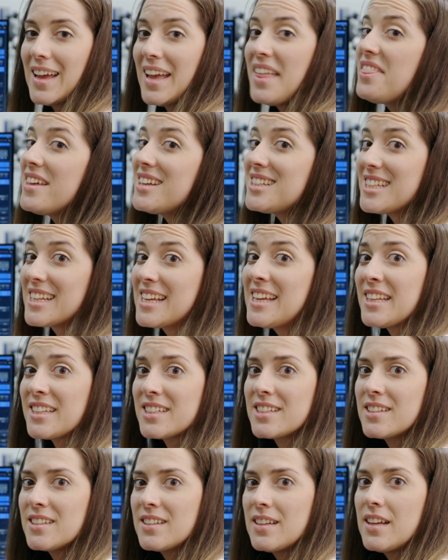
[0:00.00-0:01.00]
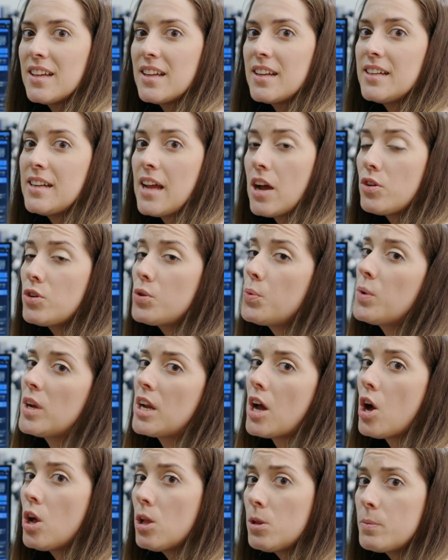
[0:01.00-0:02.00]
And that's it! Now you will
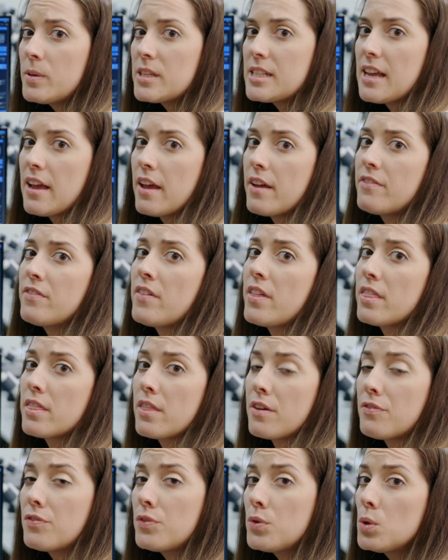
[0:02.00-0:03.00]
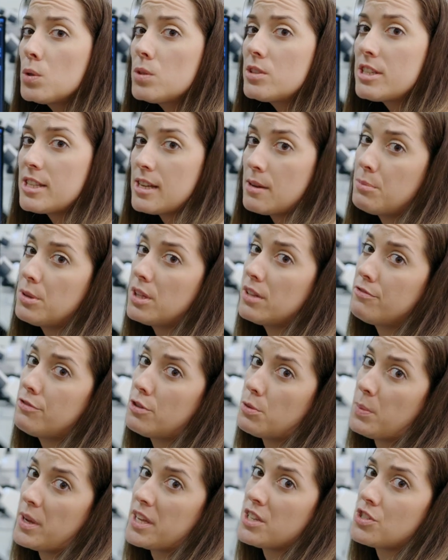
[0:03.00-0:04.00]
always have the full sample
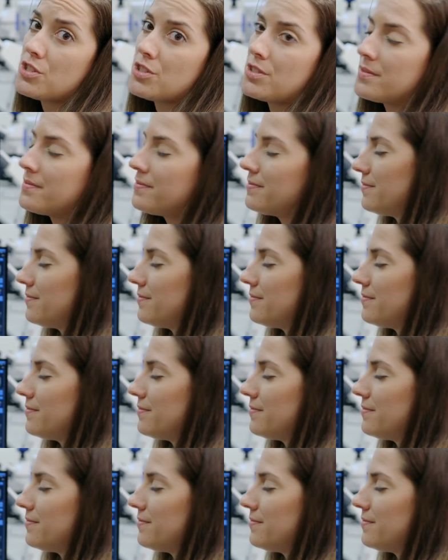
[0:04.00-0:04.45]
information.